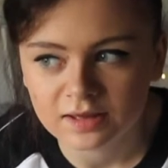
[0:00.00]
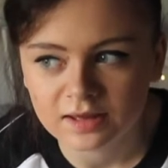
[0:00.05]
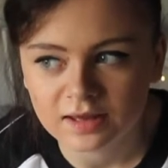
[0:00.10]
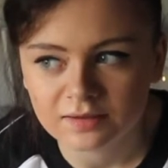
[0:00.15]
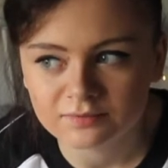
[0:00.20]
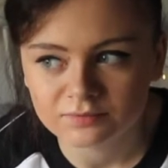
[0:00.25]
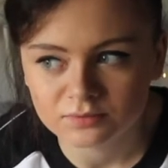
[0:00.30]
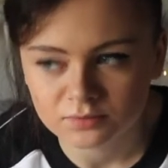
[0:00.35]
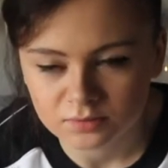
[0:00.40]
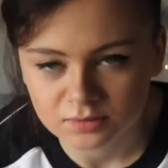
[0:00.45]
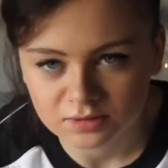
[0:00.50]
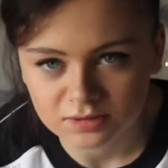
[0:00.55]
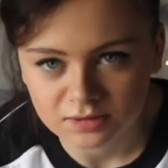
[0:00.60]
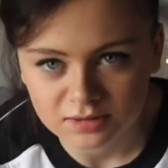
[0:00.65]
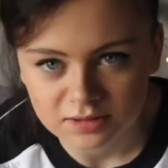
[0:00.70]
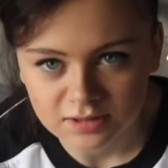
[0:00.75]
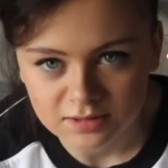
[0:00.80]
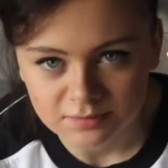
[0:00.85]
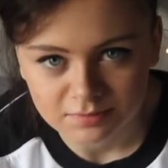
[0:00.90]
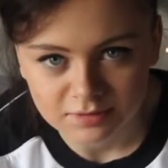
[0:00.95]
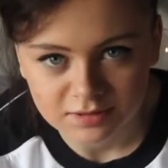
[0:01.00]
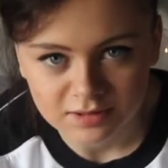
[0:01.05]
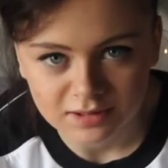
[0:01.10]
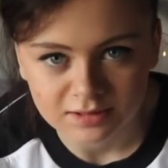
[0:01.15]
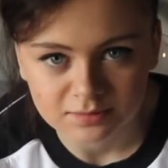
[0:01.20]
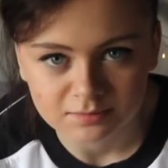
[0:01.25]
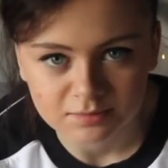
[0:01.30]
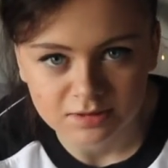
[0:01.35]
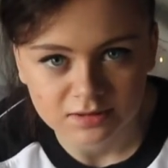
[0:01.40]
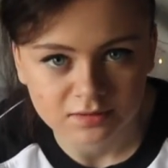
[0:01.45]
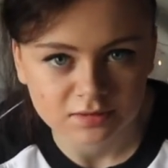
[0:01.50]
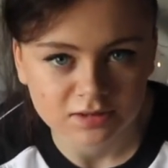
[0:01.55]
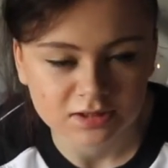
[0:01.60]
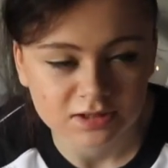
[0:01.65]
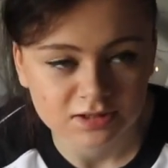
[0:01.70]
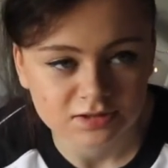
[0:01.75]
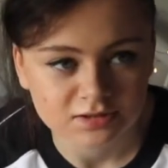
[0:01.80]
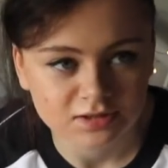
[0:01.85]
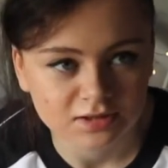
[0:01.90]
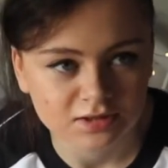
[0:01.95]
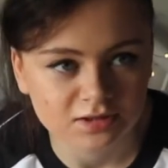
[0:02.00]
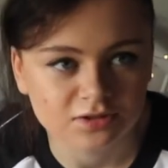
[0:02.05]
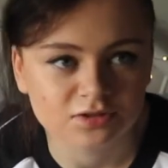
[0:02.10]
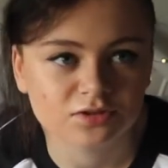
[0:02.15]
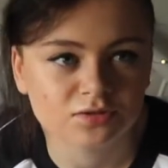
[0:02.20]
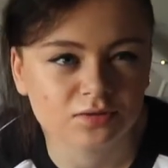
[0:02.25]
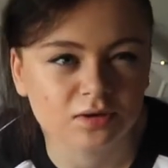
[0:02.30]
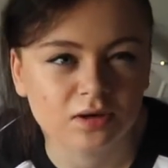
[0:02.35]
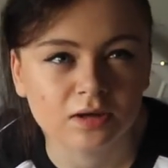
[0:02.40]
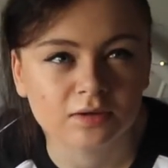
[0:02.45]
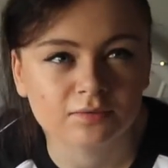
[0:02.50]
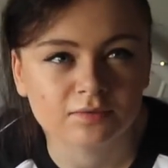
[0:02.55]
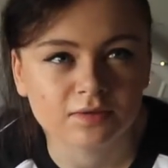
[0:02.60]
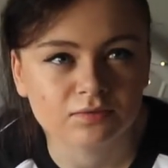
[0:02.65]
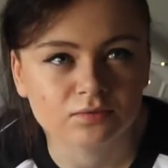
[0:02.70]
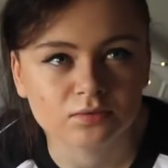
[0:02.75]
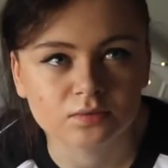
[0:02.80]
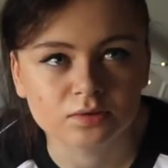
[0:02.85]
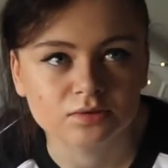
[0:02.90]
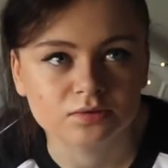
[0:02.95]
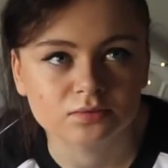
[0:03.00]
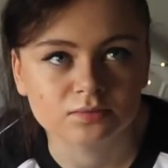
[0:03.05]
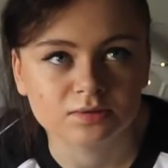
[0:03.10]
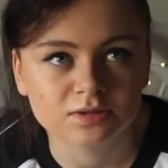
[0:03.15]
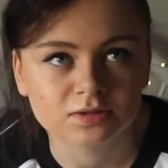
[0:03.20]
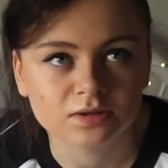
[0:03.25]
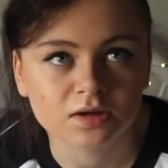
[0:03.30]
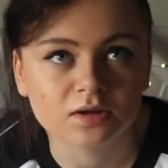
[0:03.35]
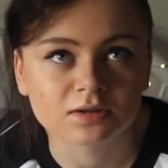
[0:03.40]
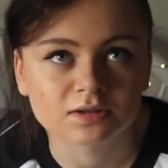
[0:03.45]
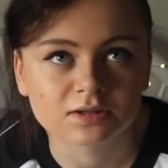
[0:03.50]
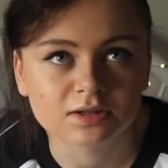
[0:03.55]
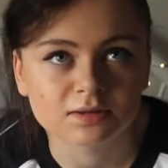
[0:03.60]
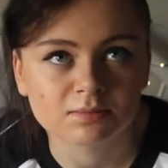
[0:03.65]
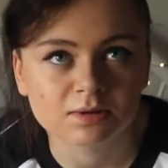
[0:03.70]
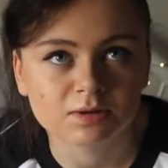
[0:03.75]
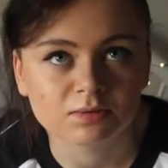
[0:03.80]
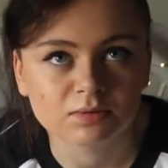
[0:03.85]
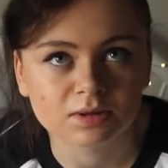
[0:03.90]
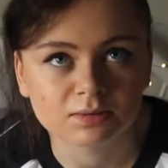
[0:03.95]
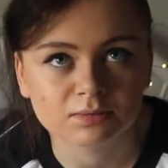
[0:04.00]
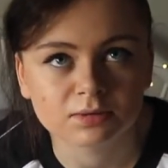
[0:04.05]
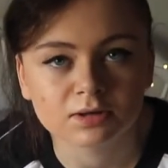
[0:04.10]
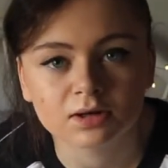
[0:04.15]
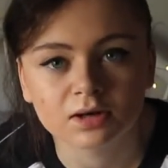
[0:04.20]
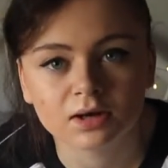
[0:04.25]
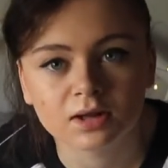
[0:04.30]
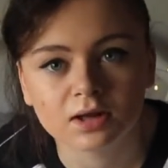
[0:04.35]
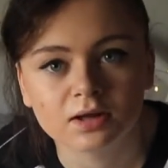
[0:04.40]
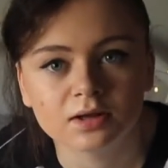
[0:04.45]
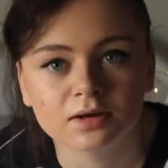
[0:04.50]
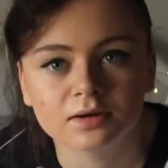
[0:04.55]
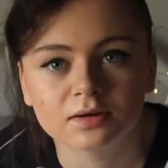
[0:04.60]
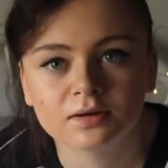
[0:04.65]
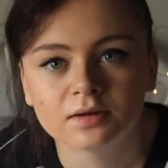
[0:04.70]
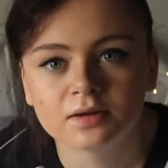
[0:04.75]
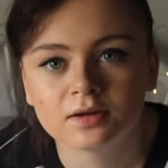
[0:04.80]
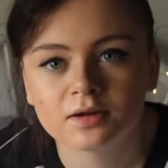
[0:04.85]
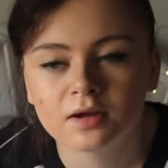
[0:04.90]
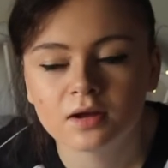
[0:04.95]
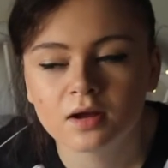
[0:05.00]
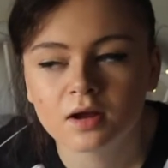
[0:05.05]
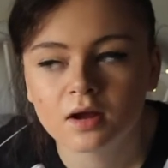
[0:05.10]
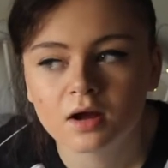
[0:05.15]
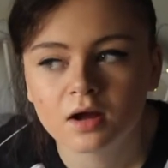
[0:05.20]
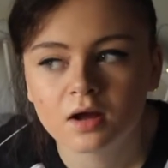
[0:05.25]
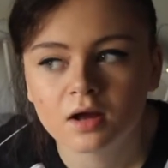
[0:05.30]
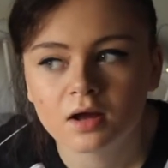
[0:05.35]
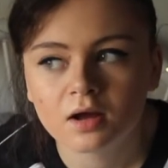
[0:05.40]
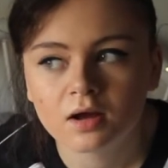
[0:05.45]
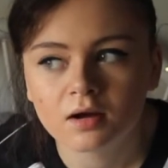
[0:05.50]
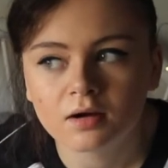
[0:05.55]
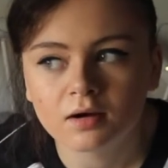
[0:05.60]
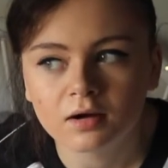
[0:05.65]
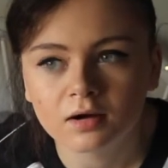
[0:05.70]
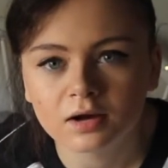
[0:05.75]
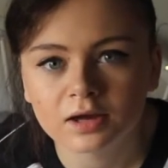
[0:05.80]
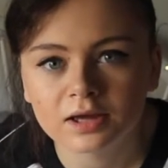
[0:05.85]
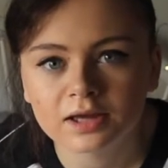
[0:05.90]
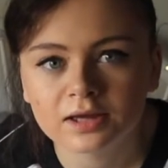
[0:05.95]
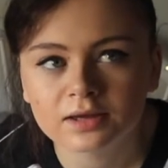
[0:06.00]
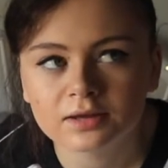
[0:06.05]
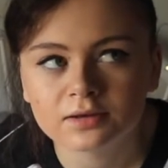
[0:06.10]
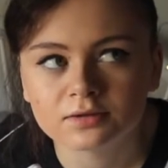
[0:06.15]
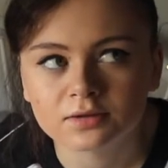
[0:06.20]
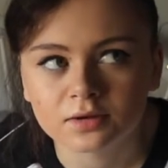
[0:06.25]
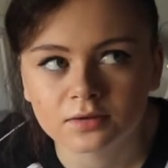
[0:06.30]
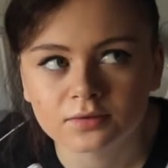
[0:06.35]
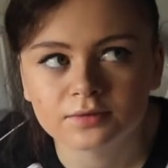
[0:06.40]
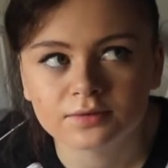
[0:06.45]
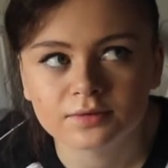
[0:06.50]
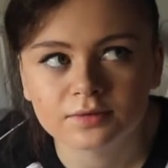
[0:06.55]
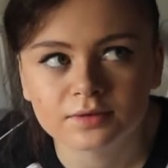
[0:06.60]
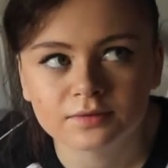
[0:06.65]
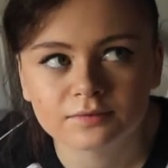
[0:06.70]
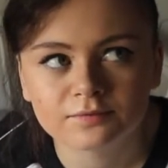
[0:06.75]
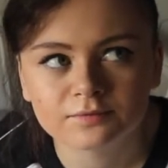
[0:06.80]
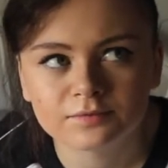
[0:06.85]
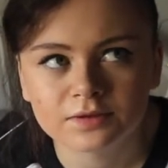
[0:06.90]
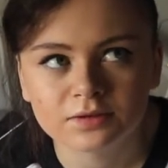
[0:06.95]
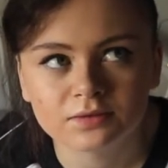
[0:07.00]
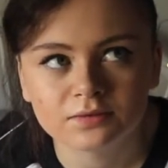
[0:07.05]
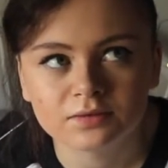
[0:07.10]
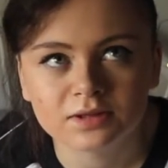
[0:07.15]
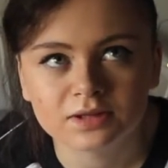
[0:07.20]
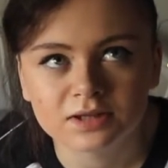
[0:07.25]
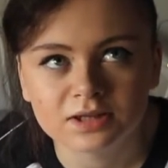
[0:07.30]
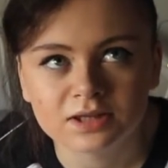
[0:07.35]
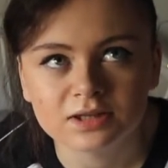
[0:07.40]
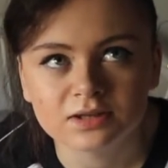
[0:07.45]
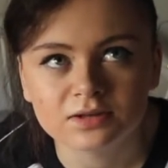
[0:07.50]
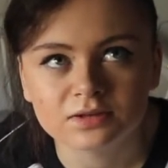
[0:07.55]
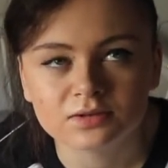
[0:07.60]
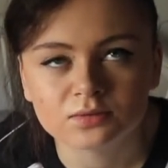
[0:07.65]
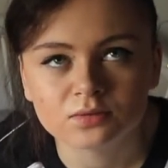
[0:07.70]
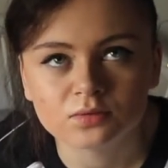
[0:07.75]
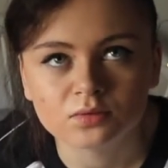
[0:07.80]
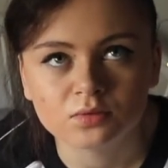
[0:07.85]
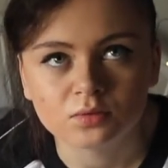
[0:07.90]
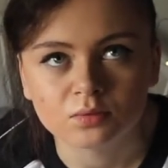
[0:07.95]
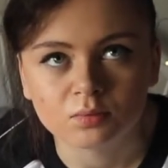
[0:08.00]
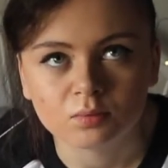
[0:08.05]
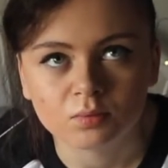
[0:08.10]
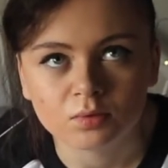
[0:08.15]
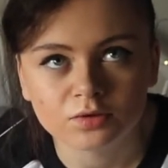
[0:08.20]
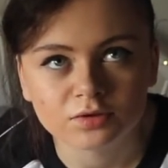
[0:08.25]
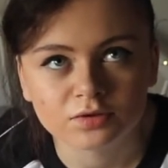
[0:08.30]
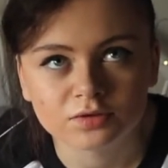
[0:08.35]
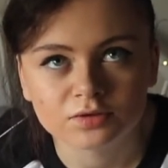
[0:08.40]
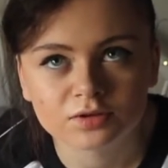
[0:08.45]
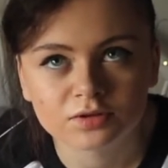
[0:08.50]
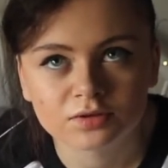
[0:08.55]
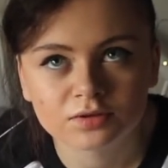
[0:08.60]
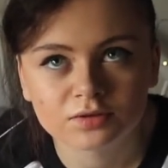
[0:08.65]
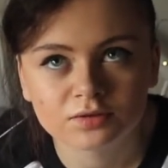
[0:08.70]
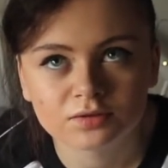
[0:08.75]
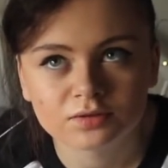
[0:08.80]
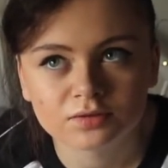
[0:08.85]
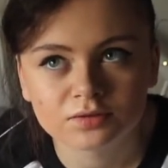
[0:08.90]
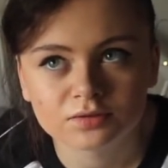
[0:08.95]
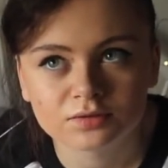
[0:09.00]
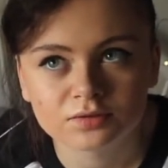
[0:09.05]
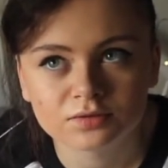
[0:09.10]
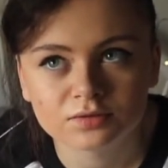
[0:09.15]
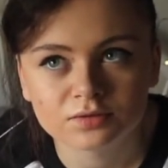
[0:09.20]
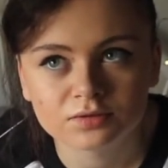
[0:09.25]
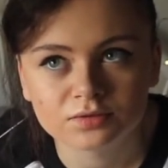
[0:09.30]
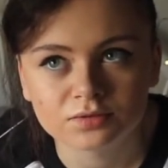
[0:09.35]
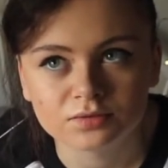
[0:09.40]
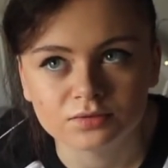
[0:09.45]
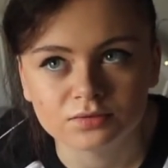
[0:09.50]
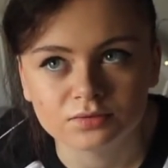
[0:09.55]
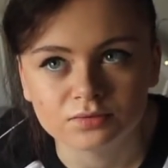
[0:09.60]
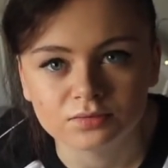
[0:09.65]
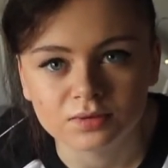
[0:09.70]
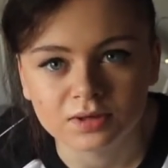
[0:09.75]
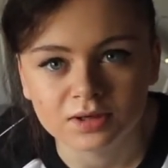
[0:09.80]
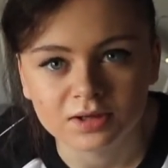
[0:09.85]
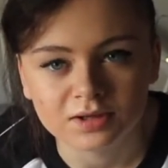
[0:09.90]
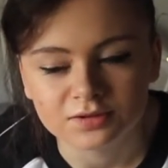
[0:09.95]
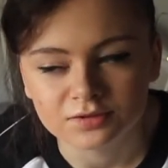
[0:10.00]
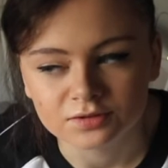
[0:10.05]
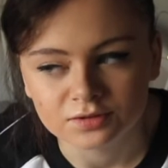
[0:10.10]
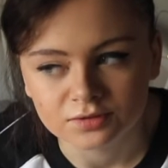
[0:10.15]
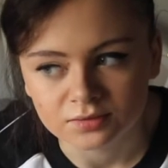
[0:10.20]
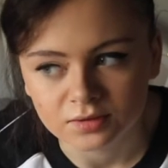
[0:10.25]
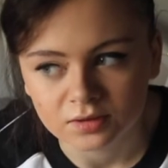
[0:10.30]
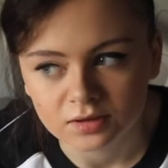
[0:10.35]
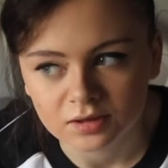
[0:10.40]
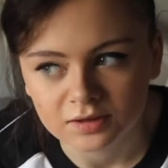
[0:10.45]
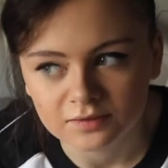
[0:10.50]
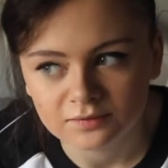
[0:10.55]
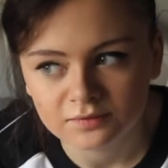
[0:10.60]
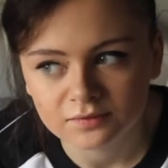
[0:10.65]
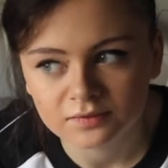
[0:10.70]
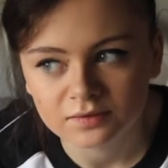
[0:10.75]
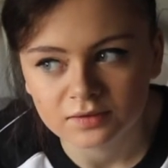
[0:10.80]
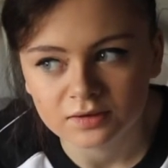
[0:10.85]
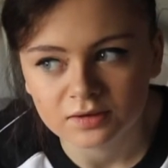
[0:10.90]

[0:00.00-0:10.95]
Everyone keeps telling me that I need to learn to drive, and everyone's always asking me when I'm gonna learn. I don't feel the need or want to learn to drive.